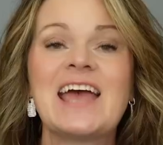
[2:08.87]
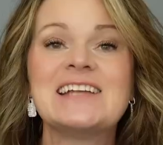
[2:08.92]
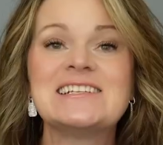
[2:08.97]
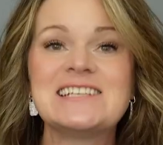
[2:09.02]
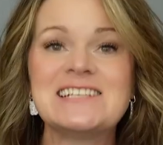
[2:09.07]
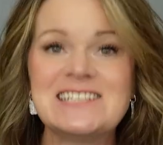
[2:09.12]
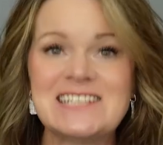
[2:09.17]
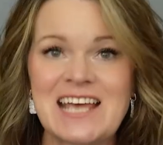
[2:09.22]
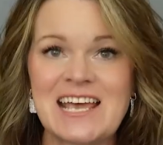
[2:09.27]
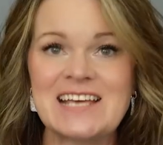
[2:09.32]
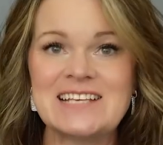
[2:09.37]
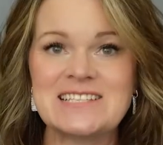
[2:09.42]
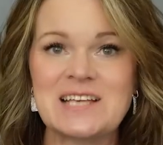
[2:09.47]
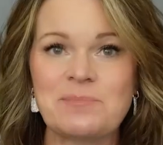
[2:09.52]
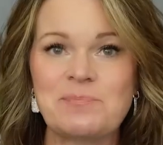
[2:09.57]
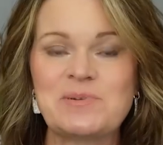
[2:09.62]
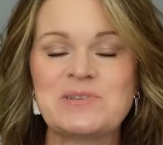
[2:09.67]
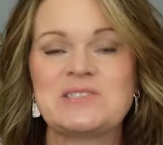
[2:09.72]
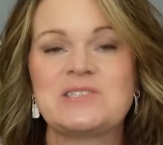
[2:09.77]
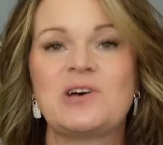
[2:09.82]
And today's
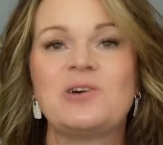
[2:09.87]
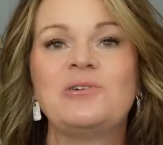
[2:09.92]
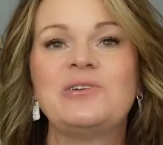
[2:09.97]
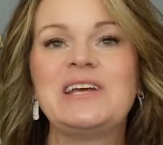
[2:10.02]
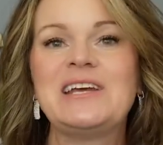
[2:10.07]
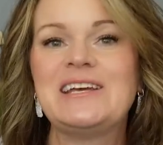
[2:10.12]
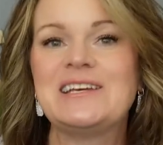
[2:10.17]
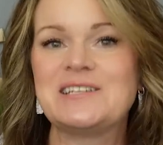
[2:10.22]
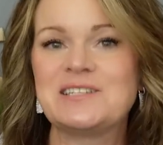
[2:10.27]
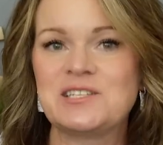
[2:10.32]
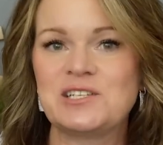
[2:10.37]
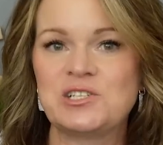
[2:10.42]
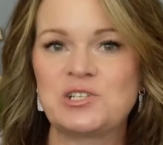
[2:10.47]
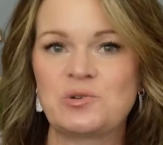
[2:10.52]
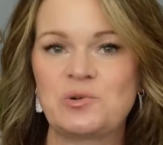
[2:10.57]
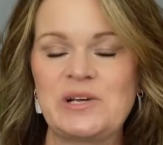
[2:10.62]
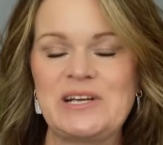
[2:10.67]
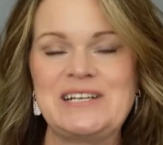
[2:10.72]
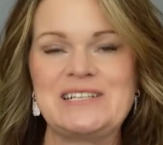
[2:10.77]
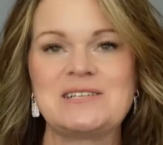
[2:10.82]
episode is a
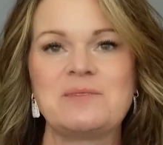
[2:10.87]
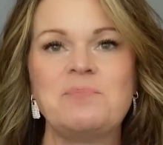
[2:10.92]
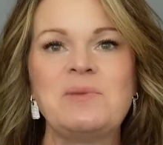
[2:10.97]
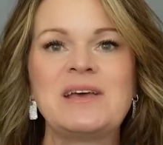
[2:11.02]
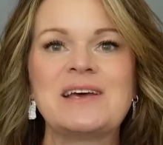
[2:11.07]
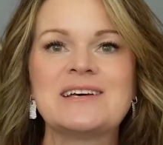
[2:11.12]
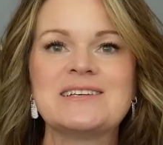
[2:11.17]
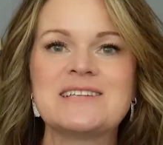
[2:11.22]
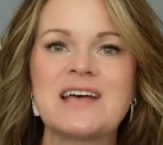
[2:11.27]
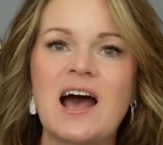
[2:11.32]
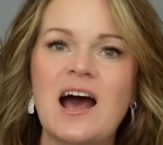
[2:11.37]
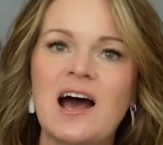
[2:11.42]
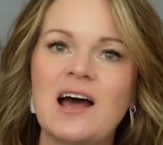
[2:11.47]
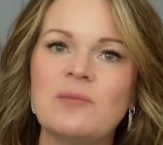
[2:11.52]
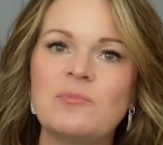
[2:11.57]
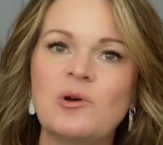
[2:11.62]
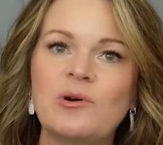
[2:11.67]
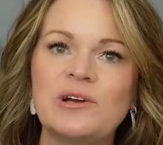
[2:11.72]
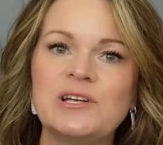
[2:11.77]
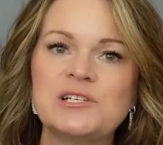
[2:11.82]
treat because
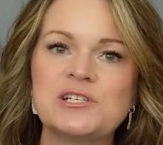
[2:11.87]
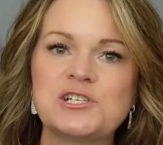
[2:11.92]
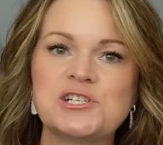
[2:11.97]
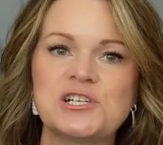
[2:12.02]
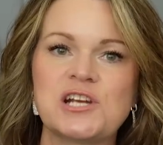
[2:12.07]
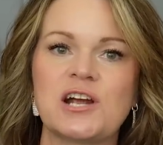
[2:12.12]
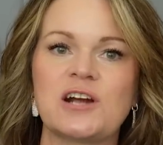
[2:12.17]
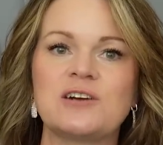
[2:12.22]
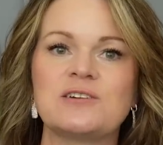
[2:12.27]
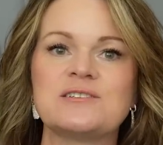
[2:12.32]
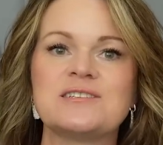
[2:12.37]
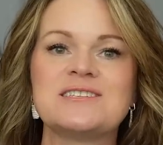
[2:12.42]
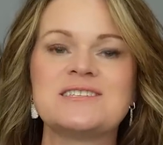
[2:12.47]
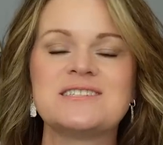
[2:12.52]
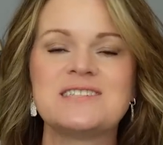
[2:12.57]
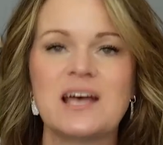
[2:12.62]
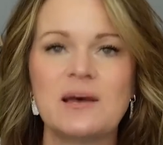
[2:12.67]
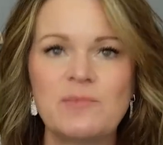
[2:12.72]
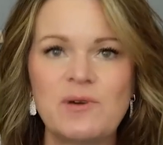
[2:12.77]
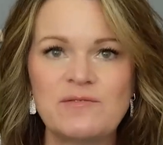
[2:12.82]
I'm going to share
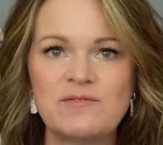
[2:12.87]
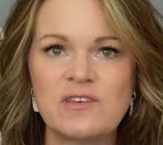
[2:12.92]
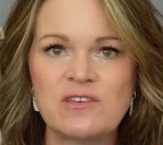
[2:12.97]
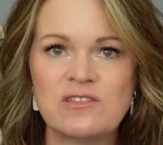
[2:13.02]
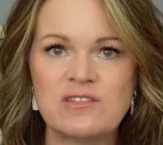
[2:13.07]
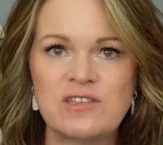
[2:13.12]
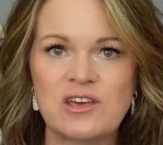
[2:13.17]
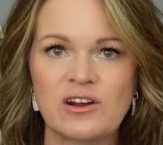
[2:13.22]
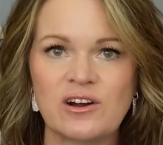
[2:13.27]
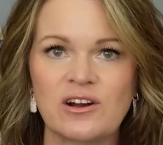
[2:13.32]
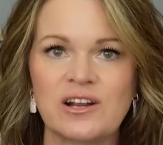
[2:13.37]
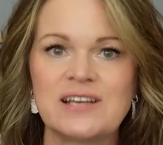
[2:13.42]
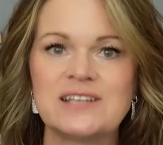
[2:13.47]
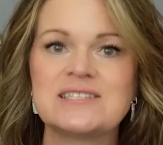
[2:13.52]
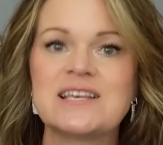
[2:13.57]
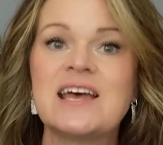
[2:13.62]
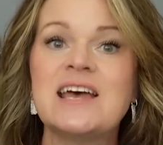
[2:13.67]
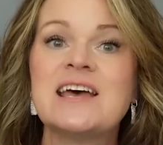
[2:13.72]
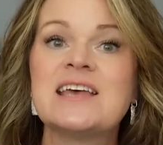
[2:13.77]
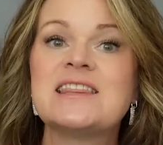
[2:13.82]
some of the
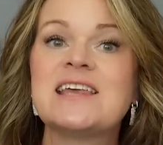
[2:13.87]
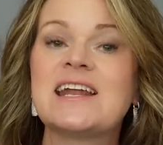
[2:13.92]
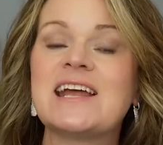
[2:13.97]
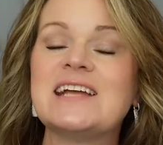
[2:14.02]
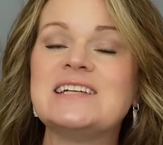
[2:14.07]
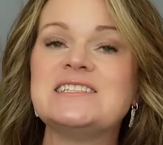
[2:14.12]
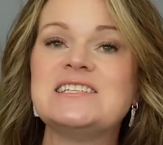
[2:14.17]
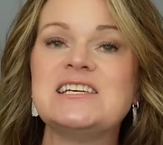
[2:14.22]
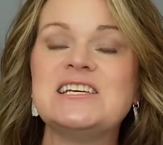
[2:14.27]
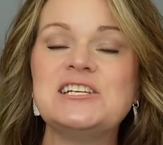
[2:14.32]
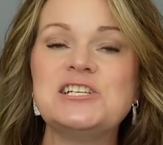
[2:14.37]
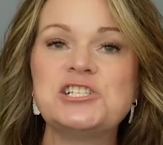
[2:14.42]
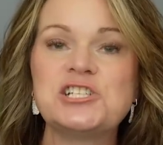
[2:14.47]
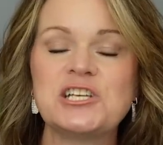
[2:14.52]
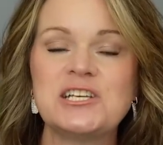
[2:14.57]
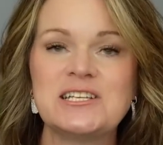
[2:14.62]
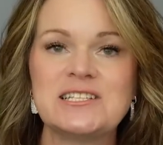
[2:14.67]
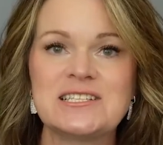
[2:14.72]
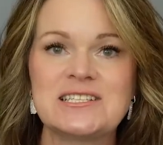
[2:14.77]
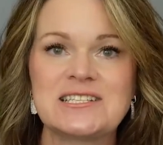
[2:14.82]
theories that I teach
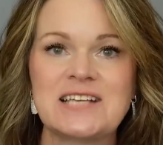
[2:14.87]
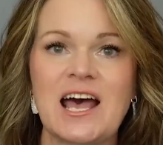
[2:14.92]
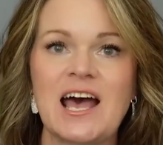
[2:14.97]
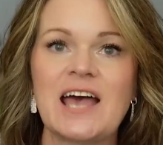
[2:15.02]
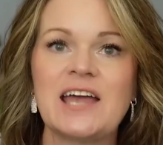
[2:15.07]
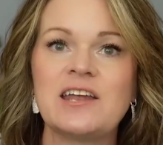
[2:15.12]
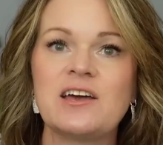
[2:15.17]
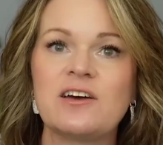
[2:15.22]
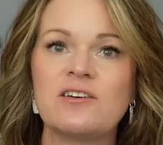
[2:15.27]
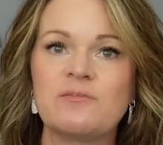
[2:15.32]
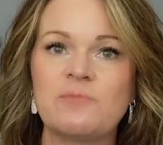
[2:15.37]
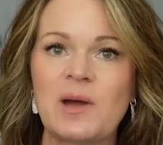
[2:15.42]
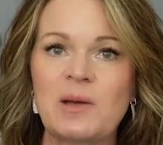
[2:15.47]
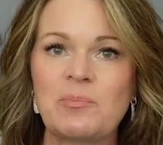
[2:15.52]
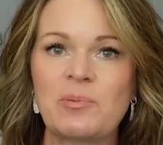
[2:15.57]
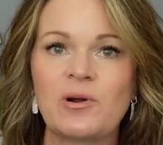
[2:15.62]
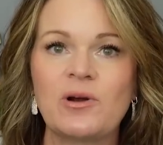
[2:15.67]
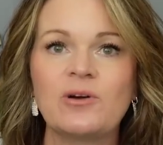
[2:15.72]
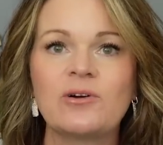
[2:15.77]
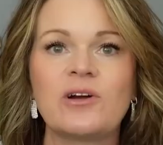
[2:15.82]
inside of my
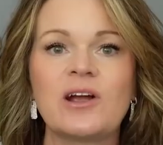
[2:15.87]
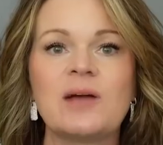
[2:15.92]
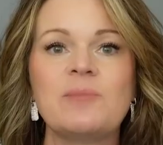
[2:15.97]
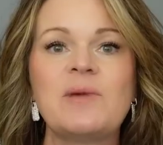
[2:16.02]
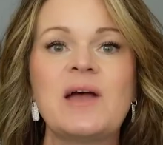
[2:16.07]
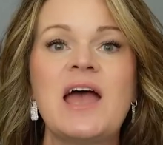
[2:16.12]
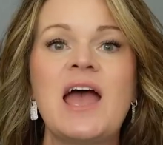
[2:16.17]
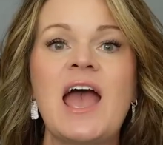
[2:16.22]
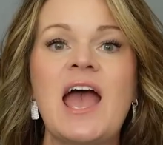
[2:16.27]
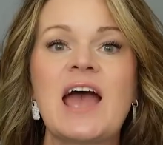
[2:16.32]
program,